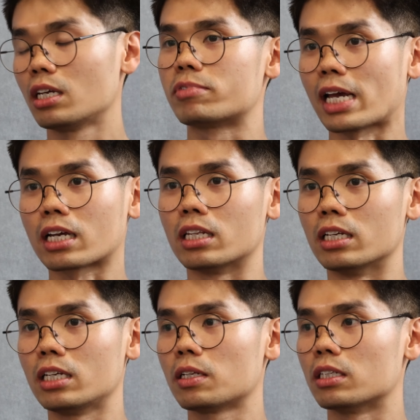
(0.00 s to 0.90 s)

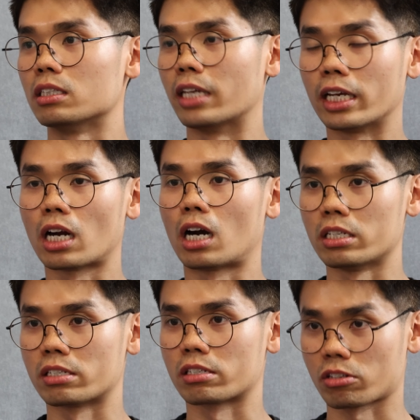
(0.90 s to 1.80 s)
Secondly, data
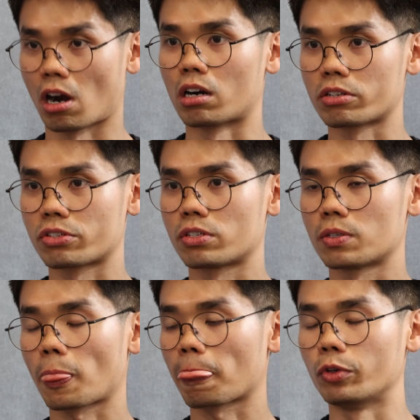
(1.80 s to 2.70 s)
is scarce.
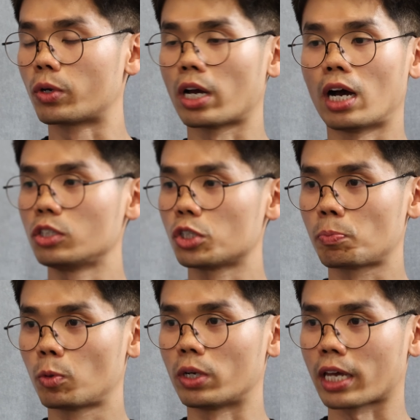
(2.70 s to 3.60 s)
You can't just
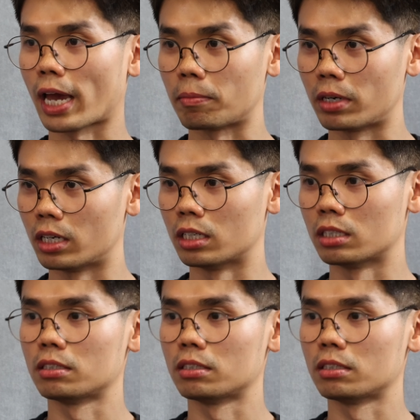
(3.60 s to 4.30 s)
put a camera